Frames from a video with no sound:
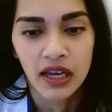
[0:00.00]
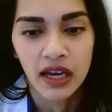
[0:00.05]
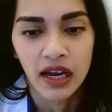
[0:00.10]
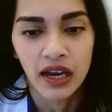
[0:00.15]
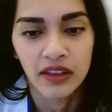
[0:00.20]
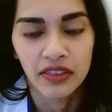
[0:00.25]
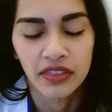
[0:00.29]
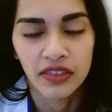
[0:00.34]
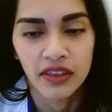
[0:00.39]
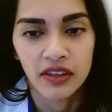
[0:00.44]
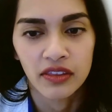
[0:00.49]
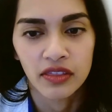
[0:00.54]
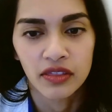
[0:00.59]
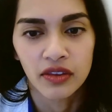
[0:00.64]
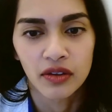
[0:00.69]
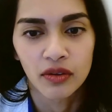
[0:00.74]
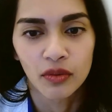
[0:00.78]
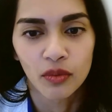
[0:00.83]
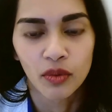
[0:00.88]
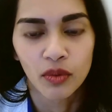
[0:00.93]
I think
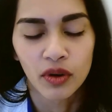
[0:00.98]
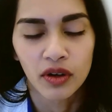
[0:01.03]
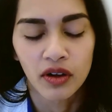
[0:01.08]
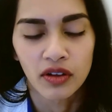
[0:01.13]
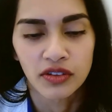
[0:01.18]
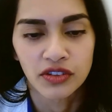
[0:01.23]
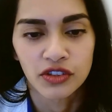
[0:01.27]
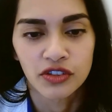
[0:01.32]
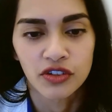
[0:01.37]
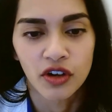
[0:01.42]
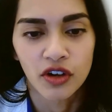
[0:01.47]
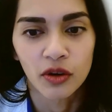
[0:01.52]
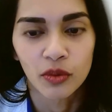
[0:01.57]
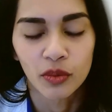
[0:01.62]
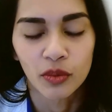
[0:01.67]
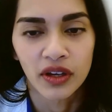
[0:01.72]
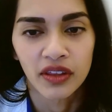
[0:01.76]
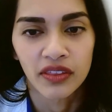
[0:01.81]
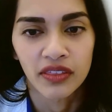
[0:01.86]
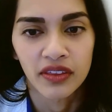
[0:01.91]
that what I'll start
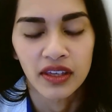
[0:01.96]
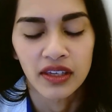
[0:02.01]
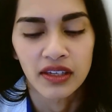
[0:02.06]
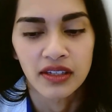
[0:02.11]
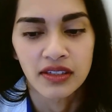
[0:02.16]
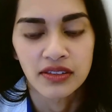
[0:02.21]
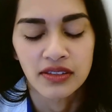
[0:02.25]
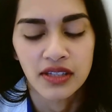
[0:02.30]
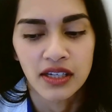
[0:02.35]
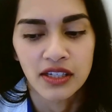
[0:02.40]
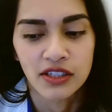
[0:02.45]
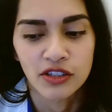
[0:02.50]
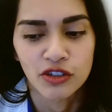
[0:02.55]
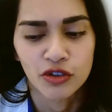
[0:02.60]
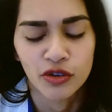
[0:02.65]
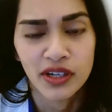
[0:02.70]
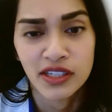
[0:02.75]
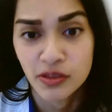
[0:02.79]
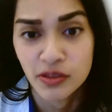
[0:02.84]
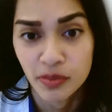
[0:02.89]
with is is
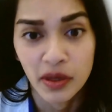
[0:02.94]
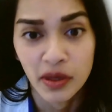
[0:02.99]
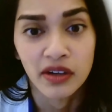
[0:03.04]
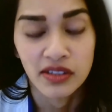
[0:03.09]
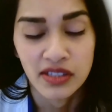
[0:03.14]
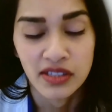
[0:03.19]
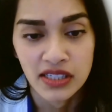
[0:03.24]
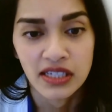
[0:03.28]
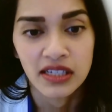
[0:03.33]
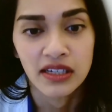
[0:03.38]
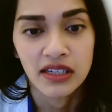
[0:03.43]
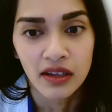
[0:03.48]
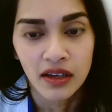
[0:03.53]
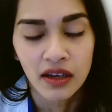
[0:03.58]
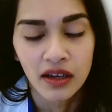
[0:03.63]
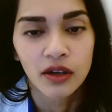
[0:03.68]
transparency